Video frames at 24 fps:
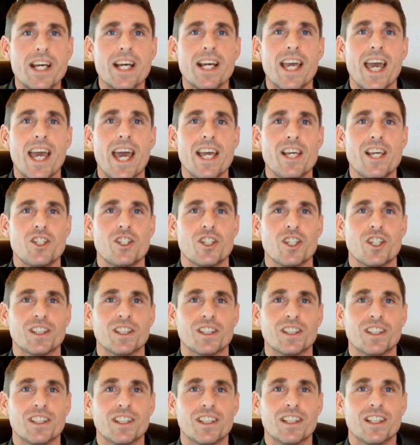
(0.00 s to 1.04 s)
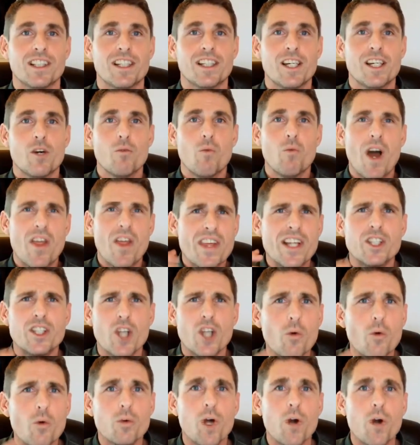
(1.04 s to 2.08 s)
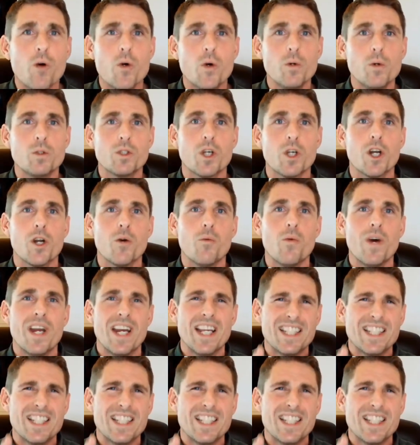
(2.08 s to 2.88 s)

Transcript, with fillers: occasion where they don't know who's going to win.